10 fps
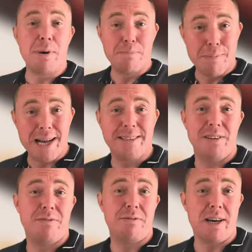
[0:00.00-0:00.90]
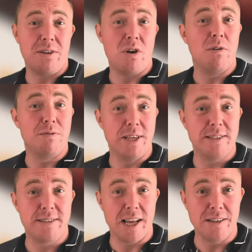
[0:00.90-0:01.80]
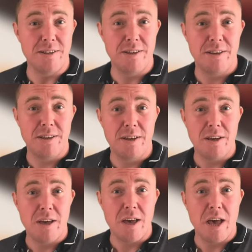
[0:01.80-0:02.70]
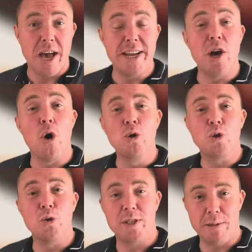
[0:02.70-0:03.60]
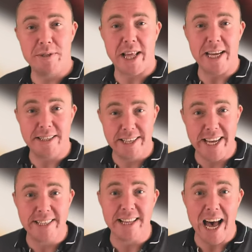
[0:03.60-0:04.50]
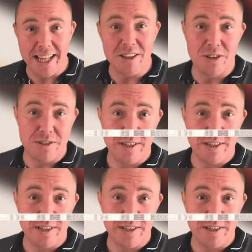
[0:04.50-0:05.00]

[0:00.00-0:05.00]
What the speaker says: a massive fan of this salad. And it also seems like Taste Atlas